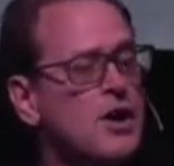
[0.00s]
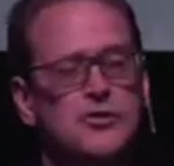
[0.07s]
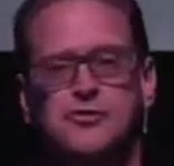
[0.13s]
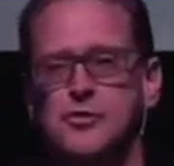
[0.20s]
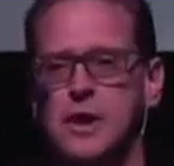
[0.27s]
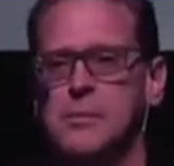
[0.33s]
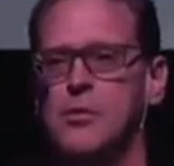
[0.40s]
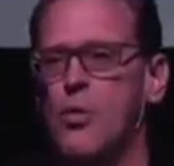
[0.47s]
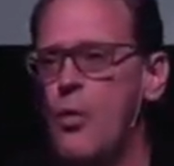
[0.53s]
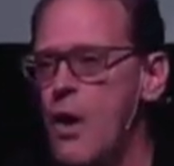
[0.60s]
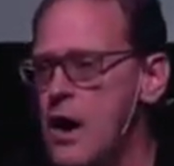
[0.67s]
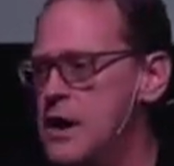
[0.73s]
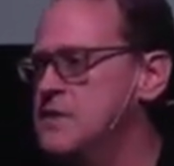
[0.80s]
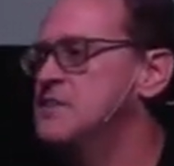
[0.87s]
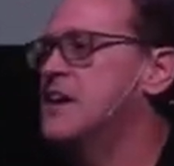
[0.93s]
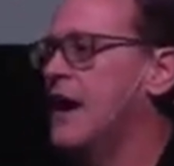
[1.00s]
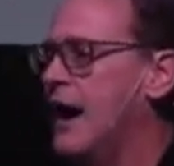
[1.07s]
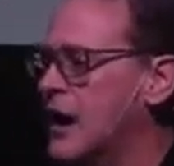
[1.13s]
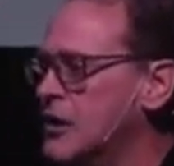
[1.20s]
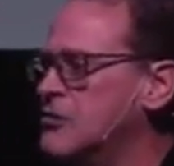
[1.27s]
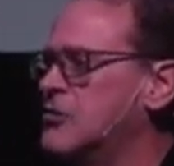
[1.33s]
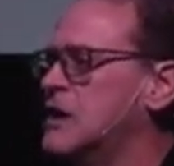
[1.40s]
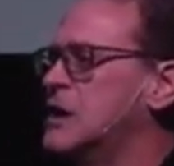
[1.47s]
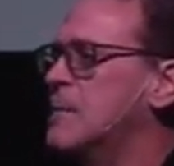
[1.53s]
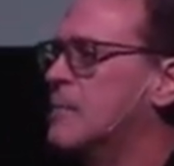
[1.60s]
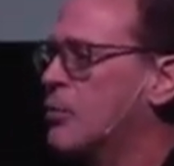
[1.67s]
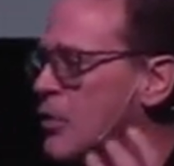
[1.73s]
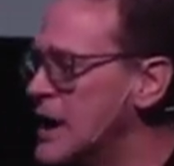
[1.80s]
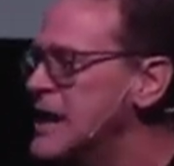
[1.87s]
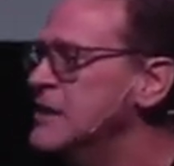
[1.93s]
So number 1, God is going to
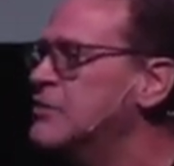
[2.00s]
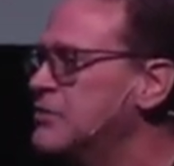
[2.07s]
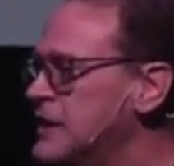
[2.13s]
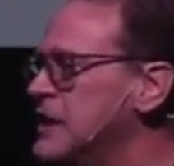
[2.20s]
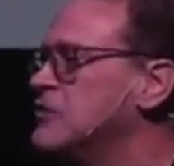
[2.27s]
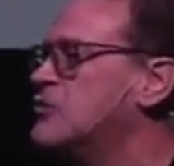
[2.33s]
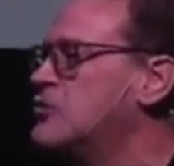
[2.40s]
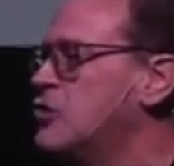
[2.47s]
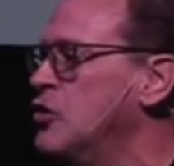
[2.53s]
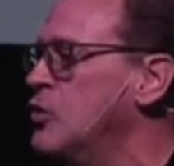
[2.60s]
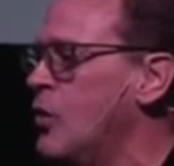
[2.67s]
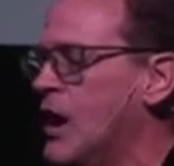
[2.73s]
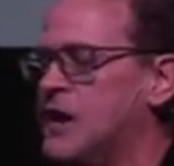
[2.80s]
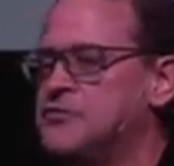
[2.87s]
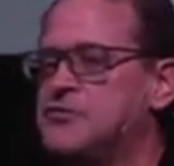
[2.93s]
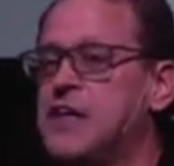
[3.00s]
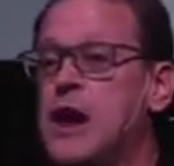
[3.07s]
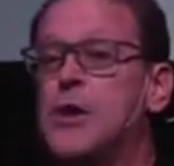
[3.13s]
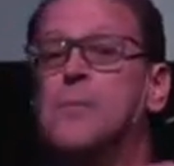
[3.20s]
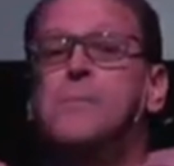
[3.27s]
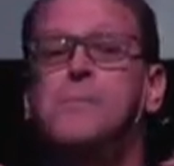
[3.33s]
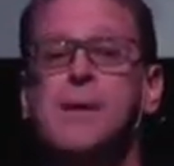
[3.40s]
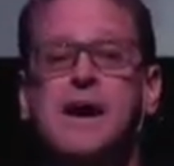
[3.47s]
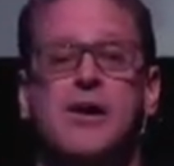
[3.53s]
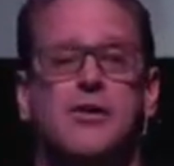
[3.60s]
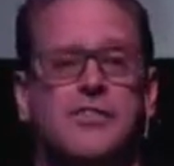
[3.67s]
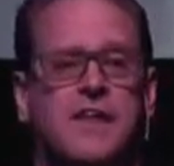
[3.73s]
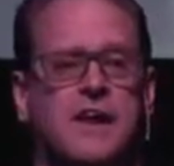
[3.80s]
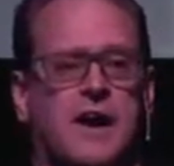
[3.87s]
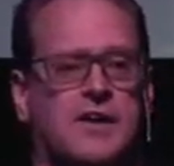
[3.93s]
bring things to us that are bigger
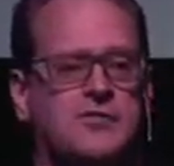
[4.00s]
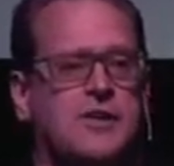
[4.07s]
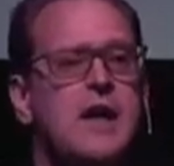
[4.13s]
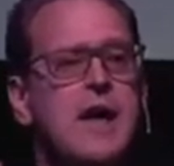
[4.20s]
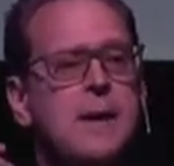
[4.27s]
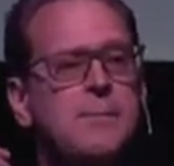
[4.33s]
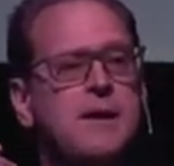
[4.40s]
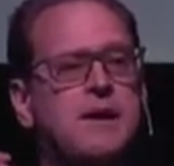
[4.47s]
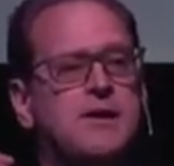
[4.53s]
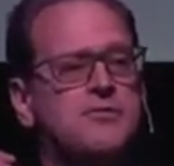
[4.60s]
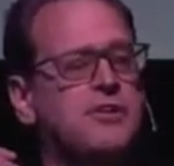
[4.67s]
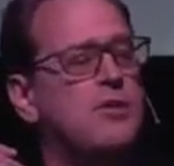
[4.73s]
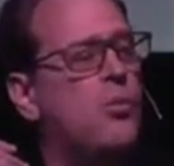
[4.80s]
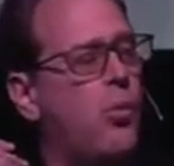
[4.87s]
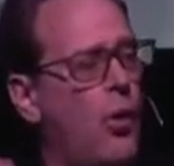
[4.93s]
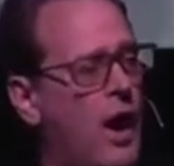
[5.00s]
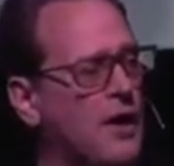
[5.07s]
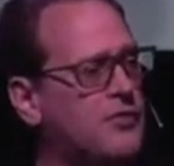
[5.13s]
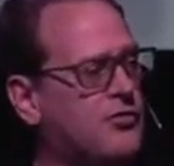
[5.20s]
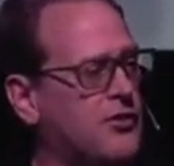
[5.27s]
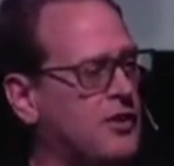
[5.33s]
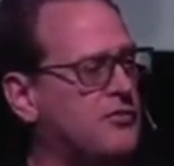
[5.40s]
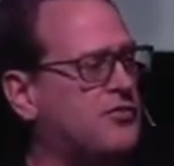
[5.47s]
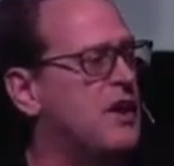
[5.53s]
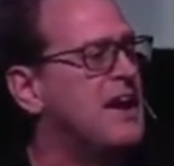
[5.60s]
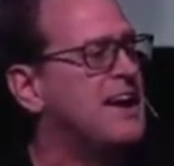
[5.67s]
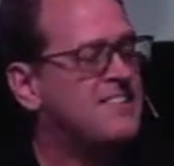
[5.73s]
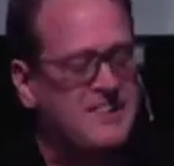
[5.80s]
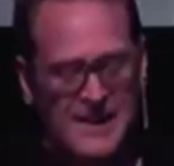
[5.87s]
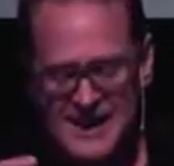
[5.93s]
than us, because He wants us
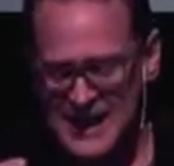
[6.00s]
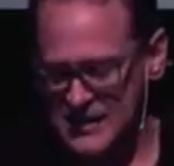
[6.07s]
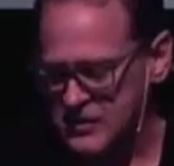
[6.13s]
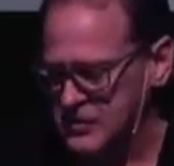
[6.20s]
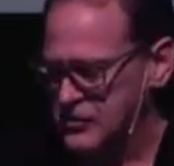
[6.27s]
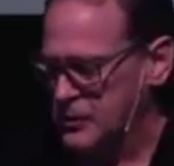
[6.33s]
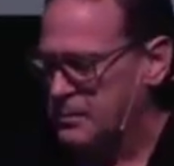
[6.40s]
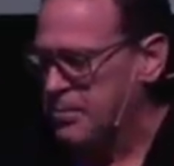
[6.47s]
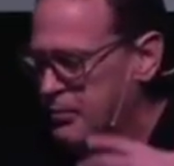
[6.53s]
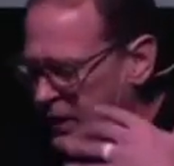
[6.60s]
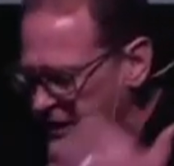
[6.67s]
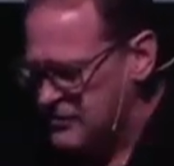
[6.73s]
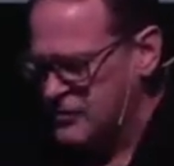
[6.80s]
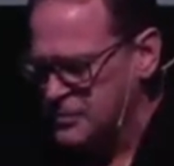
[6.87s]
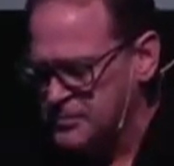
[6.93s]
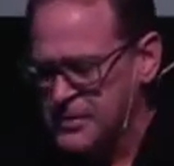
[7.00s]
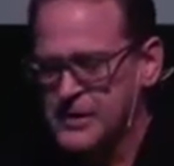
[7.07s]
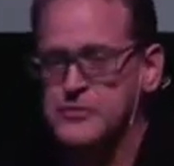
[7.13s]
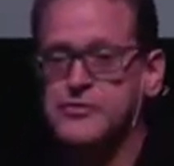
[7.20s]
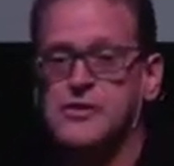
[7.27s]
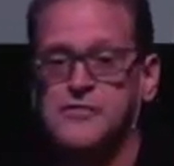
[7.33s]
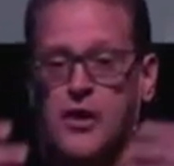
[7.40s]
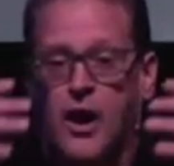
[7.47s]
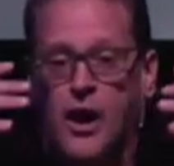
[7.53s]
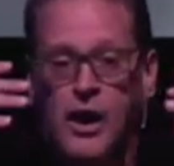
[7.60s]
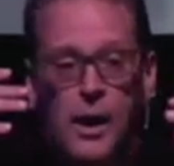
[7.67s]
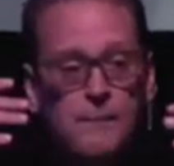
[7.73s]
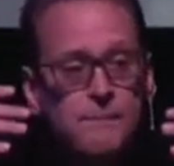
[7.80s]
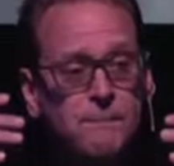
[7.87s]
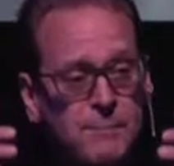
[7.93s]
to get to the precipice of our
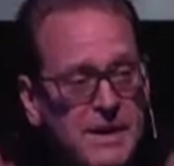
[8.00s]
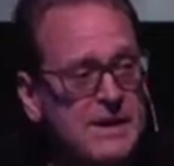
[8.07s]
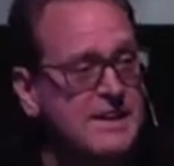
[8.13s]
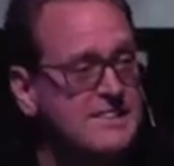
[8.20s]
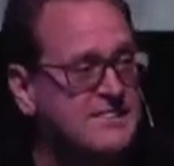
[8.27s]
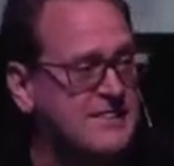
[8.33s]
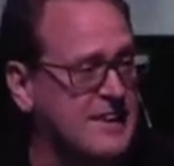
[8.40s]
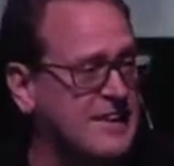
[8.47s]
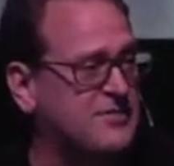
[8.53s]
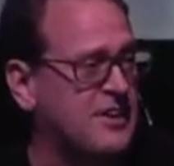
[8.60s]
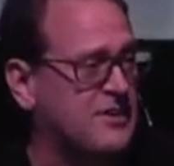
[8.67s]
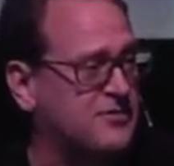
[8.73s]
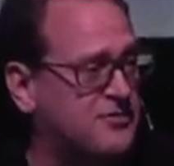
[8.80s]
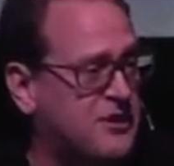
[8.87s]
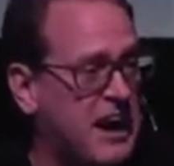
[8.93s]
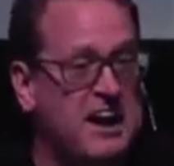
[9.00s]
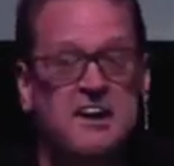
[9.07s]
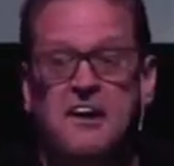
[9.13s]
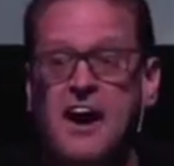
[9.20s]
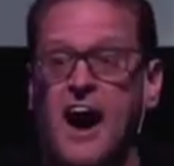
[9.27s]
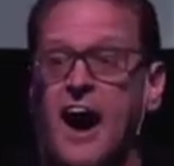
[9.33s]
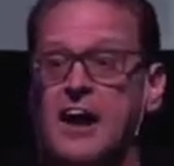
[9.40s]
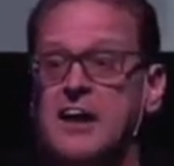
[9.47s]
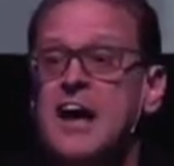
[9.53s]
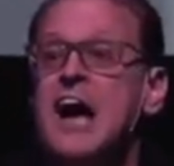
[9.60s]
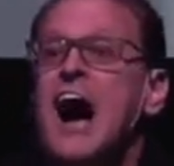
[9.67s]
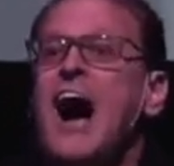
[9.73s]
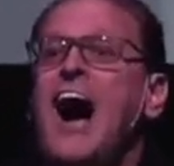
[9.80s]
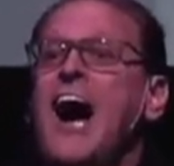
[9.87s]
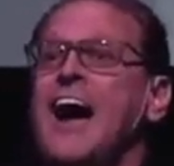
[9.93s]
abilities and say, God,
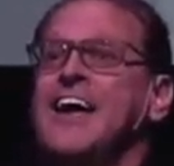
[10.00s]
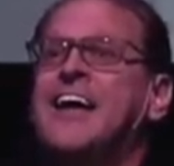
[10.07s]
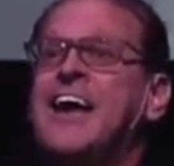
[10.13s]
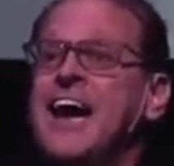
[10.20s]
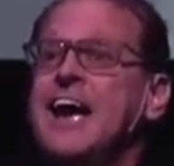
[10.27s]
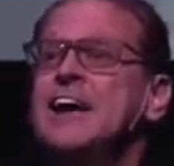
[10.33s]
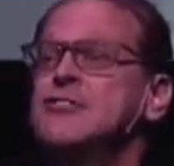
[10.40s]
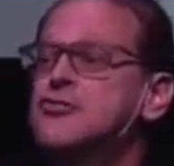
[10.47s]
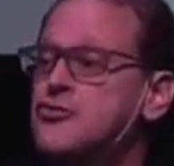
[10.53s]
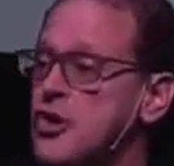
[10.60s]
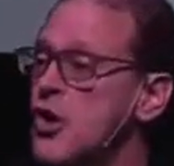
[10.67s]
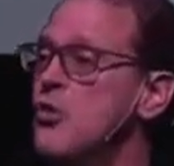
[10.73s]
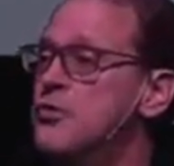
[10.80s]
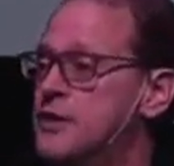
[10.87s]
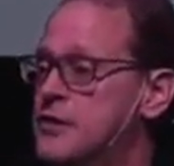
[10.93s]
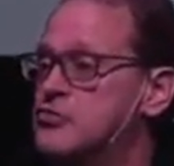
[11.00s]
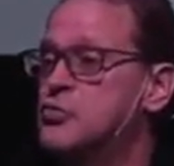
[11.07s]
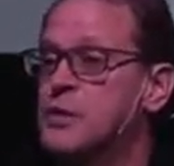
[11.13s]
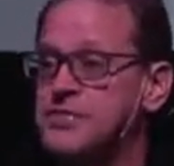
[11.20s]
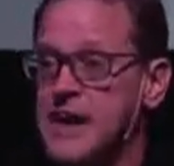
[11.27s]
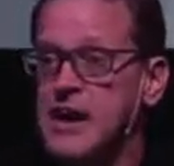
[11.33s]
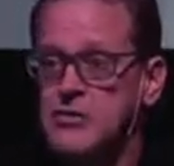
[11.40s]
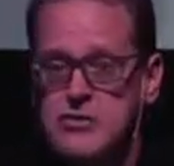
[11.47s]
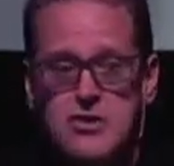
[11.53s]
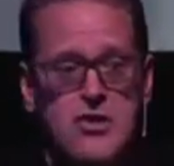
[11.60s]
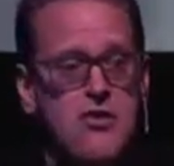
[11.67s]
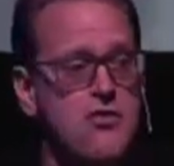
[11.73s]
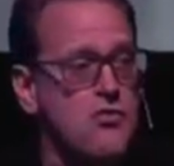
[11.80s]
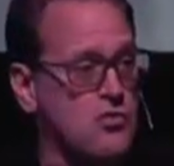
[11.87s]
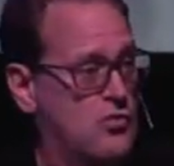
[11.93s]
I can't do this without
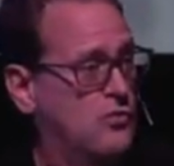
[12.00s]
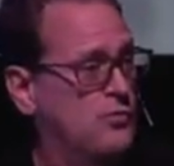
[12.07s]
you.